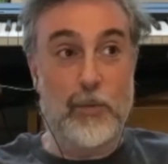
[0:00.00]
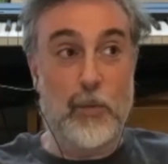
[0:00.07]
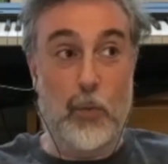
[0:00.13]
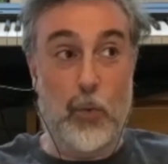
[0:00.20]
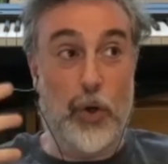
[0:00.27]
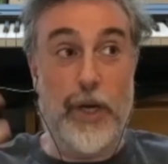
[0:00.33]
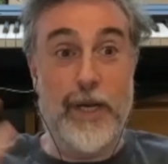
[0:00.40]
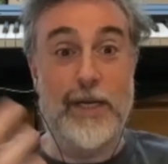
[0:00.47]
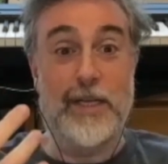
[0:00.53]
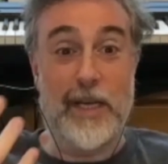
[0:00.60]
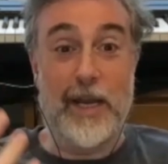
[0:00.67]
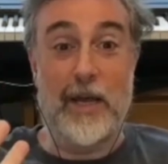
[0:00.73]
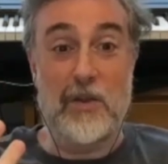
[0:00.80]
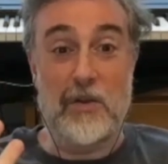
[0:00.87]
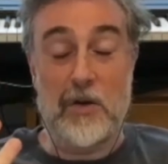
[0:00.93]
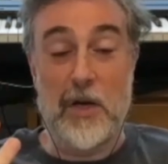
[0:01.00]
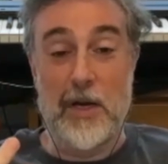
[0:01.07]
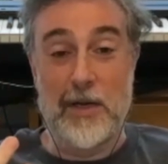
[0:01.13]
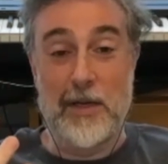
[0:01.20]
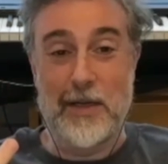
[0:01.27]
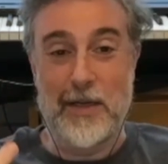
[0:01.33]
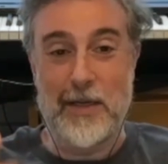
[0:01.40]
working together
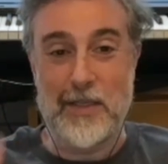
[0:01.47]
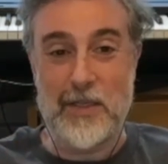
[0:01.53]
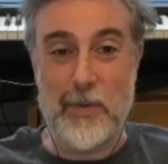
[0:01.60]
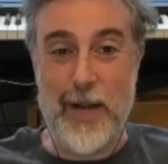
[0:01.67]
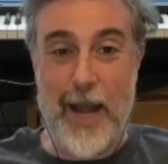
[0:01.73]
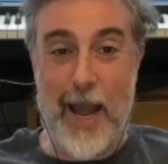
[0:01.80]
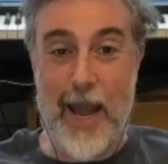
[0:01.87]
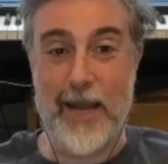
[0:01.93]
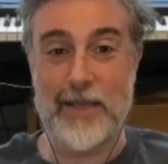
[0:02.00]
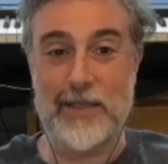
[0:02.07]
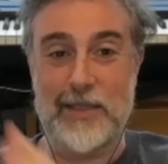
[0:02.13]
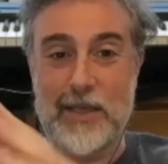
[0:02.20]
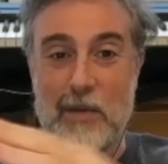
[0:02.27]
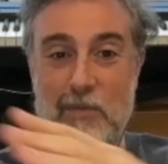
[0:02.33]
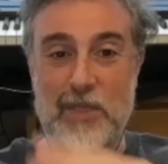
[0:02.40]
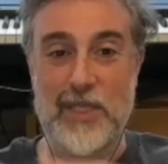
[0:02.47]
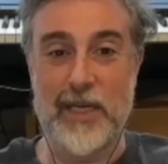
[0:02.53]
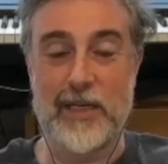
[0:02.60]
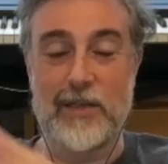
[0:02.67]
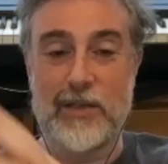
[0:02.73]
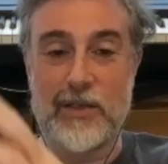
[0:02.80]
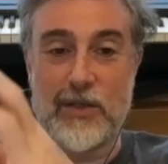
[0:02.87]
to enhance some
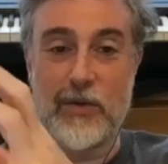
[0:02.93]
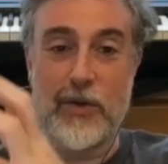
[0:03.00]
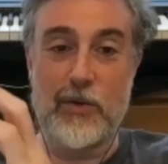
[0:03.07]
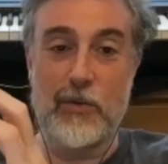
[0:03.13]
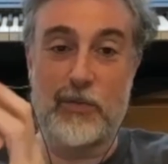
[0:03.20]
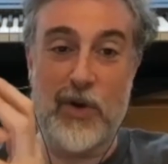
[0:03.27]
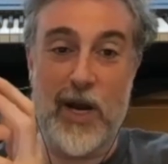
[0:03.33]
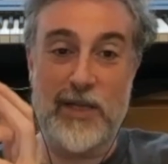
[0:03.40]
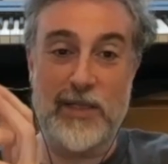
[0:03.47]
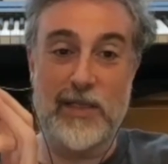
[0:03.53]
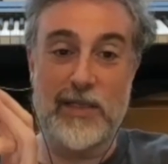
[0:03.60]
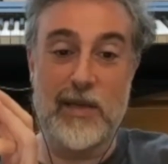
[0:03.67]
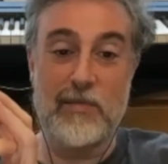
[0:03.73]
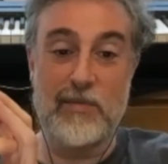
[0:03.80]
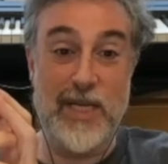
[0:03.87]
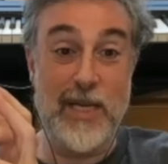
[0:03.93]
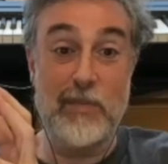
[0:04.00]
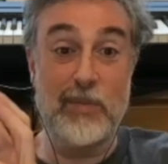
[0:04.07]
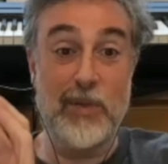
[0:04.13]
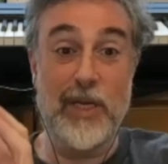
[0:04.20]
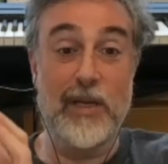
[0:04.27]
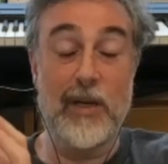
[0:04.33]
signals so you process them
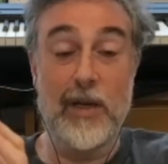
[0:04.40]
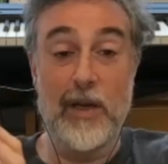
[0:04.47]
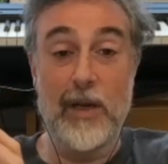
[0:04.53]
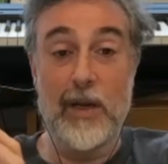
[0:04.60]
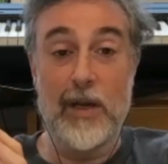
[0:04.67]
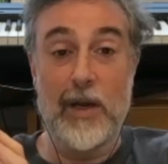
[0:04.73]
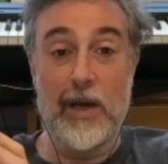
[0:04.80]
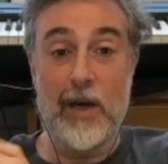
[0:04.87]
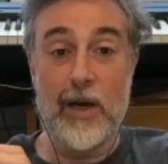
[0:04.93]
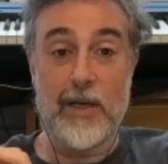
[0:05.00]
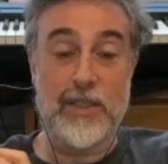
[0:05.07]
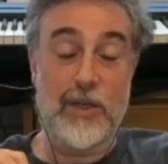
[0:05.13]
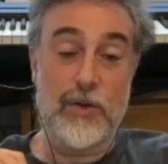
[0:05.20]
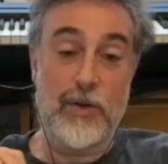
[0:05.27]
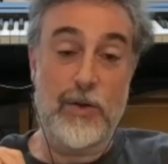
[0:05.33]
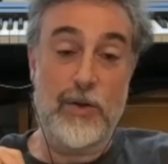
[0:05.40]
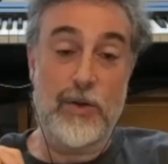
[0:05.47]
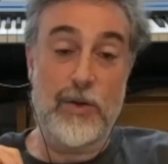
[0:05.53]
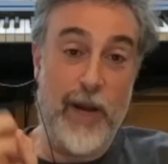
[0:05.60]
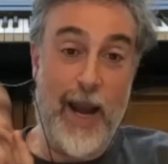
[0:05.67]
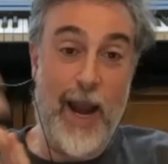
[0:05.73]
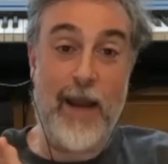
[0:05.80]
deeply uh, so you can
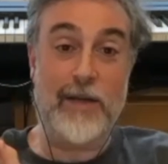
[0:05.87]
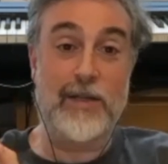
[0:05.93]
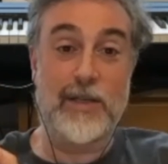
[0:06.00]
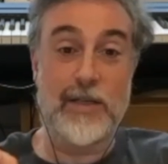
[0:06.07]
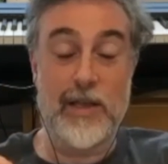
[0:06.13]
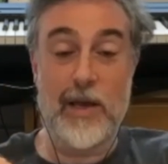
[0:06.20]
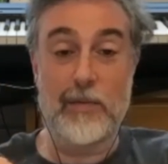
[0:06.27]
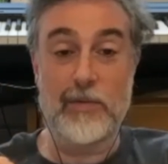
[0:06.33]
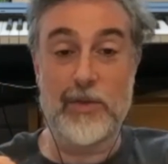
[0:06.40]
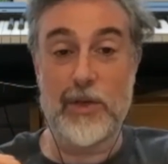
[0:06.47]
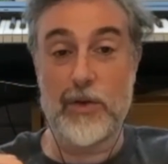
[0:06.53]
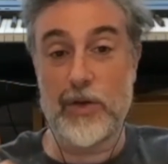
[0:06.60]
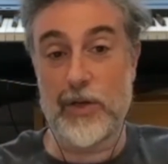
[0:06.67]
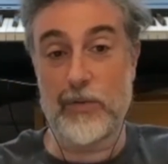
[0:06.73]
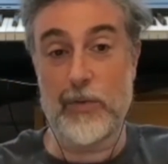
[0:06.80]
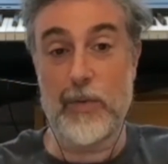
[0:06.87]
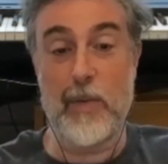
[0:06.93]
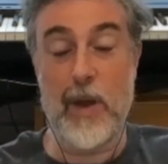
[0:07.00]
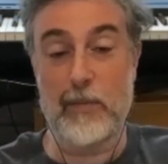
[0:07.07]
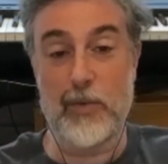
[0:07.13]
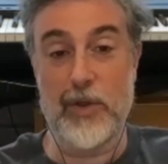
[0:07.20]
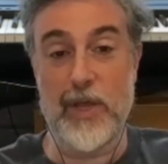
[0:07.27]
react to them so you can
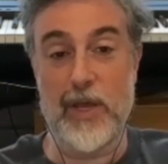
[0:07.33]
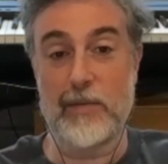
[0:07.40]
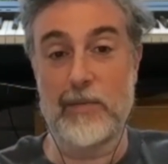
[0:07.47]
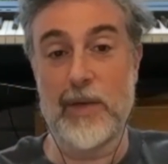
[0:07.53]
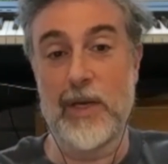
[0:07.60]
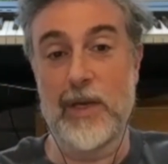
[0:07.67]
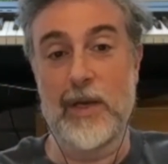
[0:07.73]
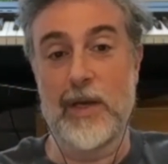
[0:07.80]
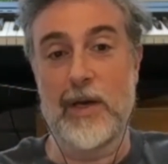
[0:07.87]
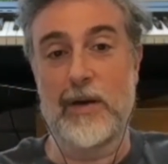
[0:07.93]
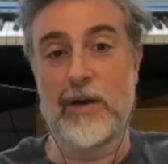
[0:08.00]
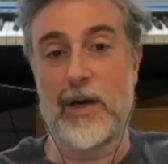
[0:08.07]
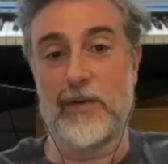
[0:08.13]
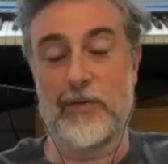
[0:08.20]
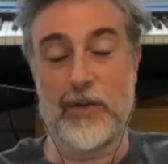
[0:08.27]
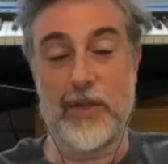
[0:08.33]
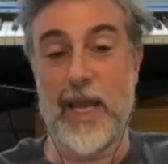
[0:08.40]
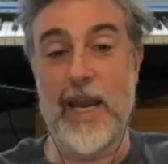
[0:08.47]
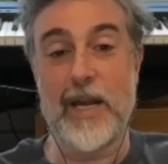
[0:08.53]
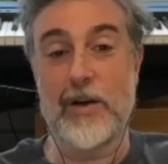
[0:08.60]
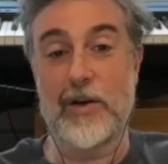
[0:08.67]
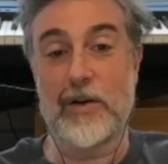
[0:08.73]
remember them uh, for
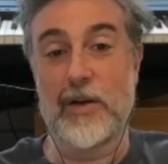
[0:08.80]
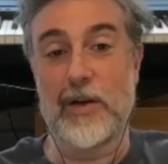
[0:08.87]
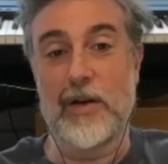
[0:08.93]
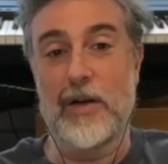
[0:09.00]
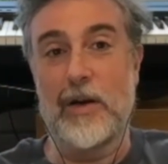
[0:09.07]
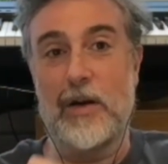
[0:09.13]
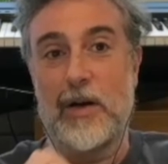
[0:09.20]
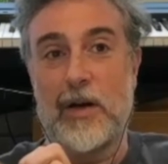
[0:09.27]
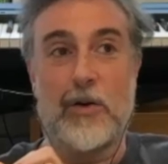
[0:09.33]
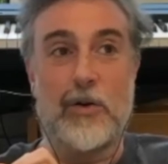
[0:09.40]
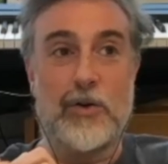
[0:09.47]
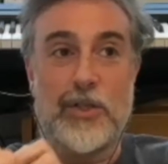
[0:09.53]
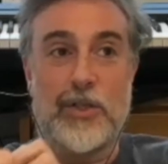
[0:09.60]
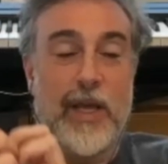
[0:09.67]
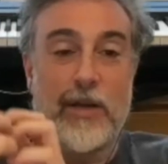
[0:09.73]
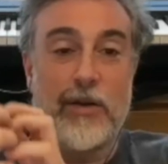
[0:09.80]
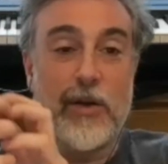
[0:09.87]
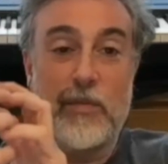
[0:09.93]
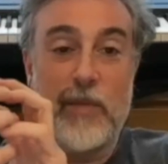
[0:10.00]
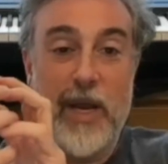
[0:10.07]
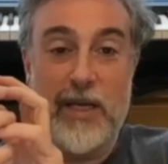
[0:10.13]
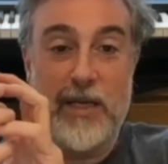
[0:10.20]
later, uh, or so that you
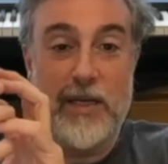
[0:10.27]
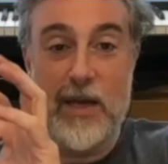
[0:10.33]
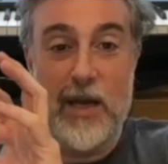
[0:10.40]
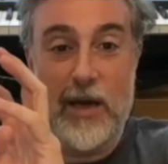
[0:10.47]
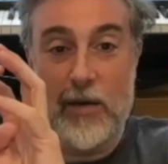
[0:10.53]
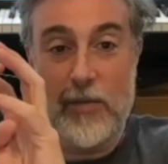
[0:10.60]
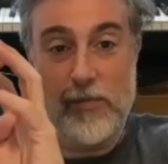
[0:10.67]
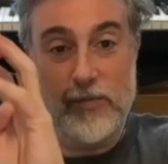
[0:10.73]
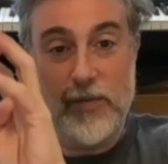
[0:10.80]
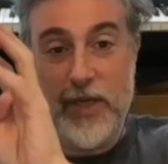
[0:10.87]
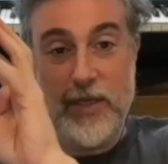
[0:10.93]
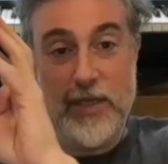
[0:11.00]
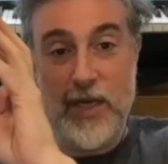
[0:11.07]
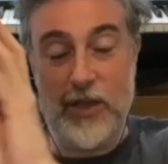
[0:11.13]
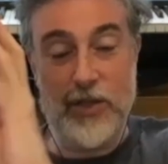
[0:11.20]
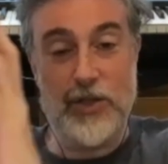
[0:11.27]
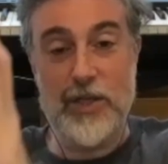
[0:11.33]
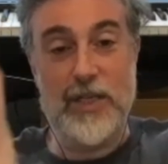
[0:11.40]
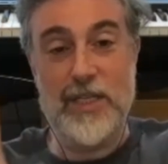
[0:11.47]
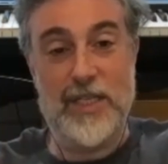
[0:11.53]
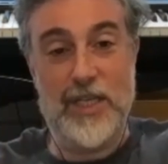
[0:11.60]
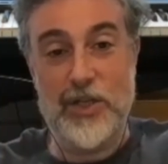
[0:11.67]
can make um,
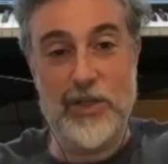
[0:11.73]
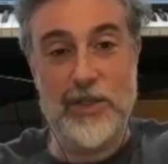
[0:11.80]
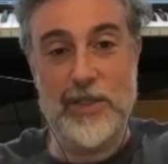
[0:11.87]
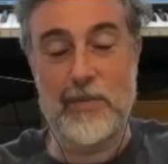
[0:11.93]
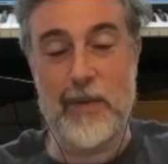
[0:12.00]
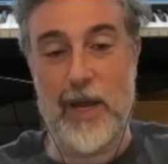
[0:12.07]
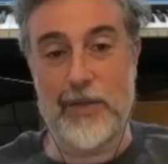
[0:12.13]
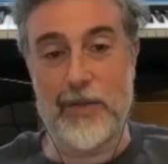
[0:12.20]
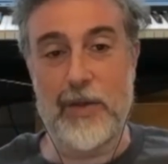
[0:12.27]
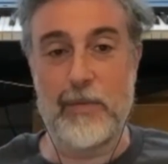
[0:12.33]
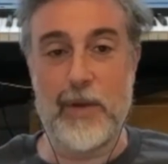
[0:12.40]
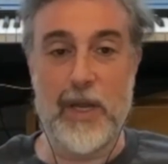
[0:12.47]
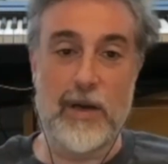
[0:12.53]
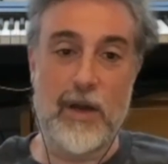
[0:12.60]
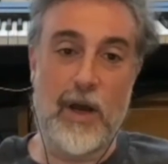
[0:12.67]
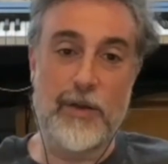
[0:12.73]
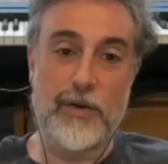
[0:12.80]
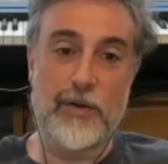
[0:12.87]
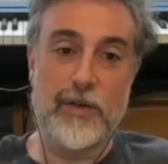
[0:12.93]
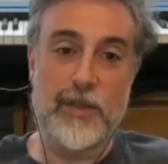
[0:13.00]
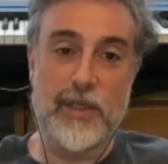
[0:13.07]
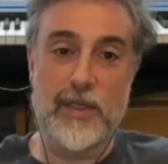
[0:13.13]
intelligent decisions about them. And
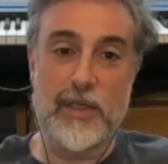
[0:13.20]
other